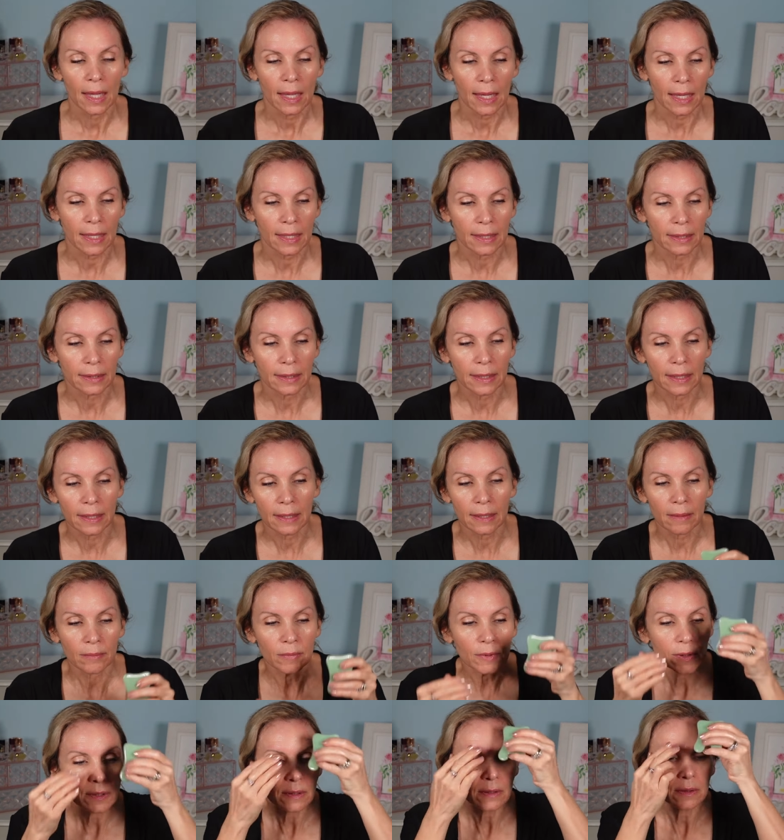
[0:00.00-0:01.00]
And again,
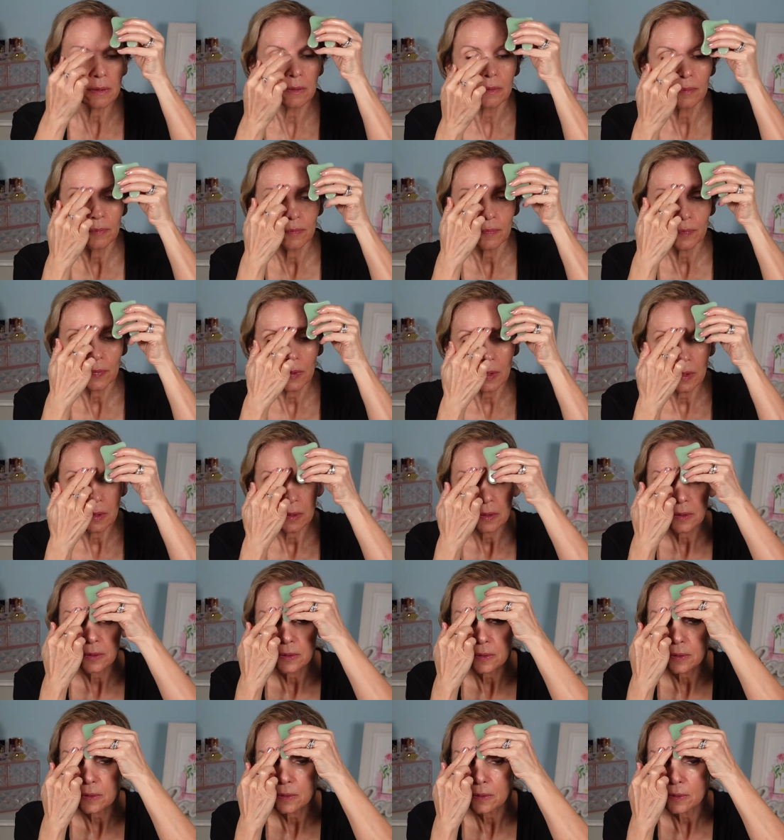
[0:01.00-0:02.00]
I'm gonna
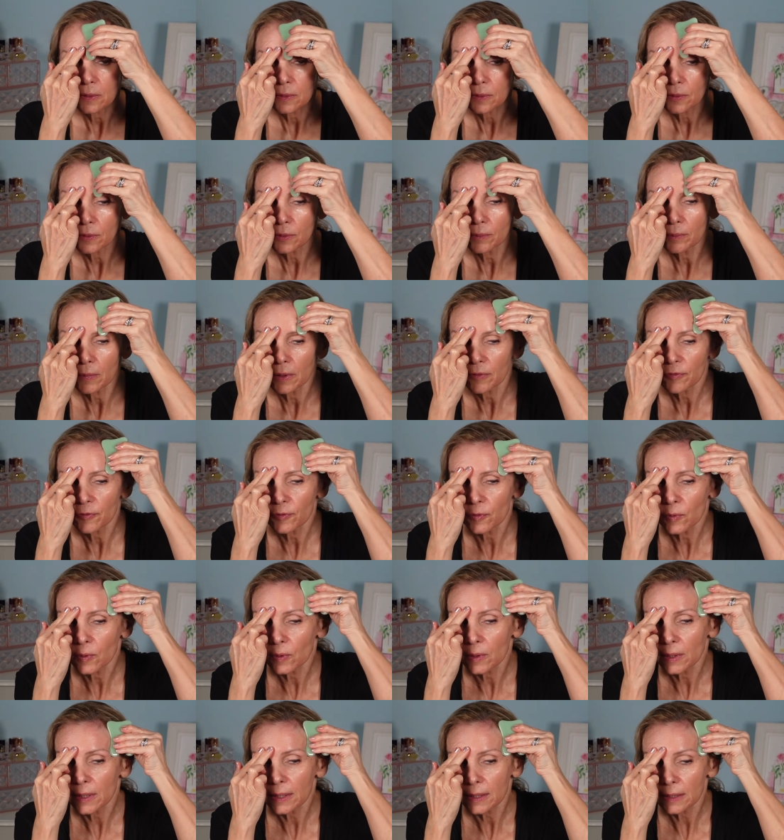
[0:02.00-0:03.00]
do my
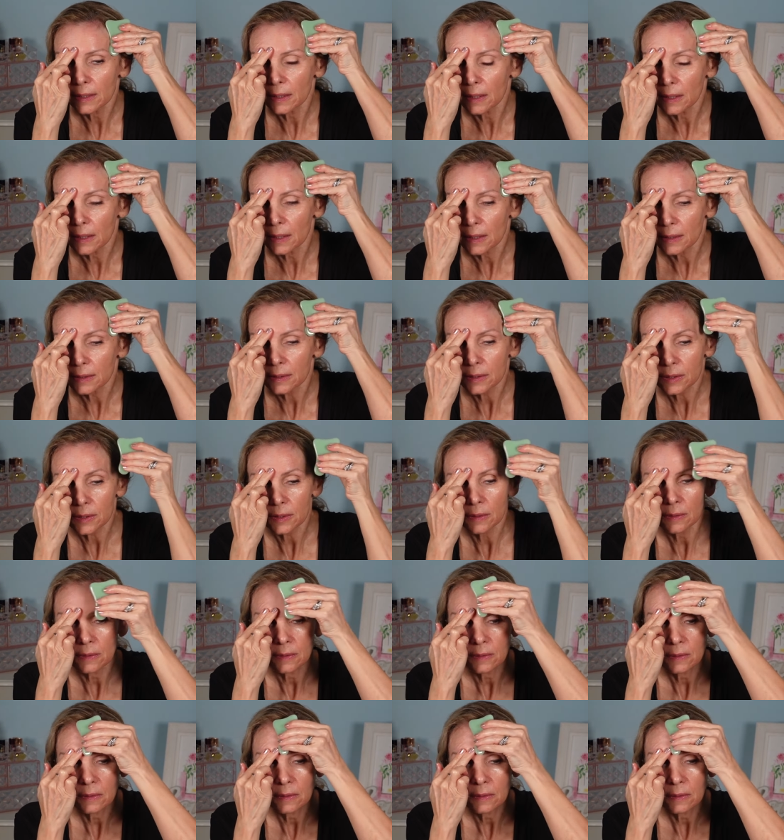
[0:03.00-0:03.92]
forehead lines.